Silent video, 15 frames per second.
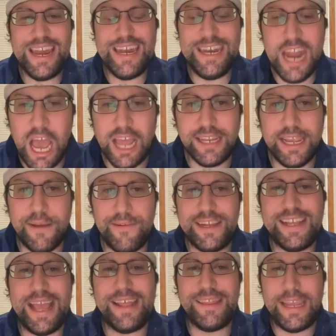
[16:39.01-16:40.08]
not
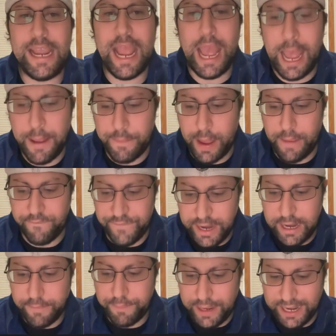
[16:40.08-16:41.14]
giving the M
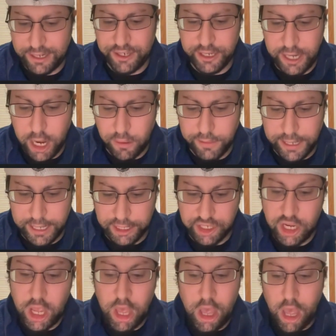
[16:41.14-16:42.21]
V P to Jokic.